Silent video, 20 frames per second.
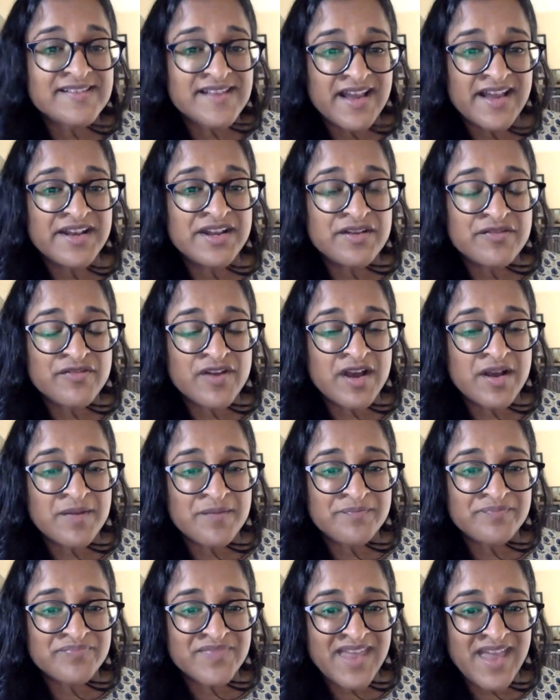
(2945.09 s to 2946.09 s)
This kind of
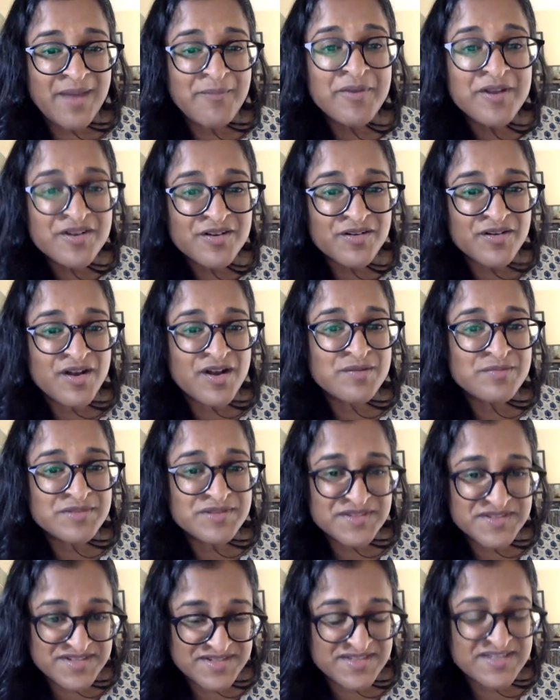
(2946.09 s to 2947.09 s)
um, chemical
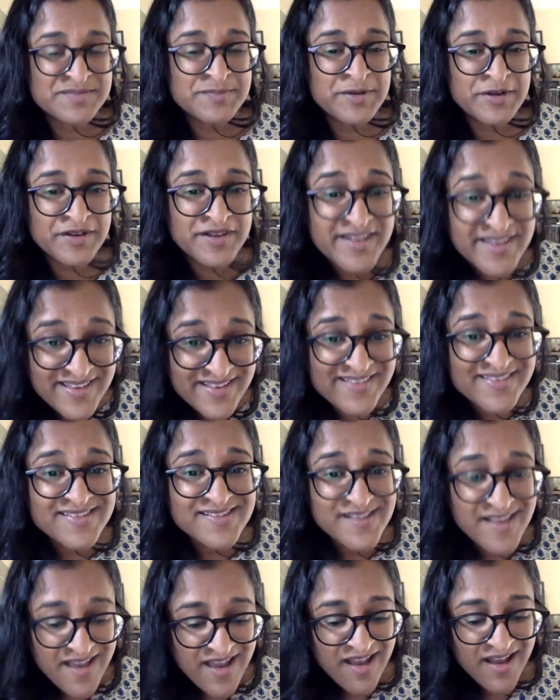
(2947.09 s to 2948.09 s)
almost
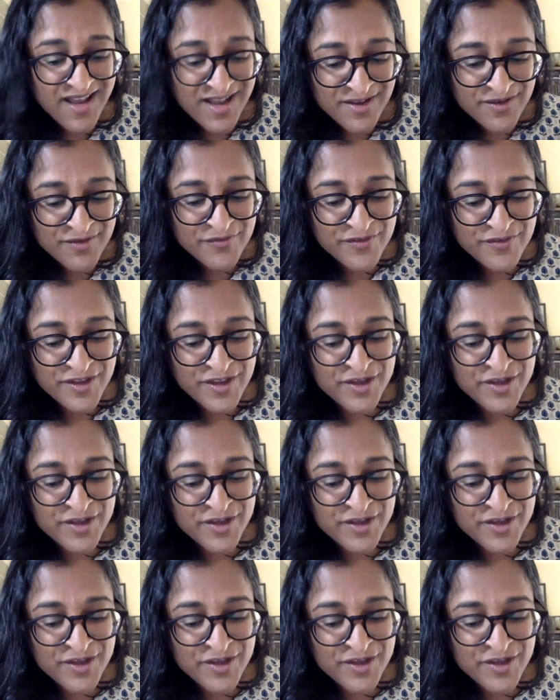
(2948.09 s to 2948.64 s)
experience of,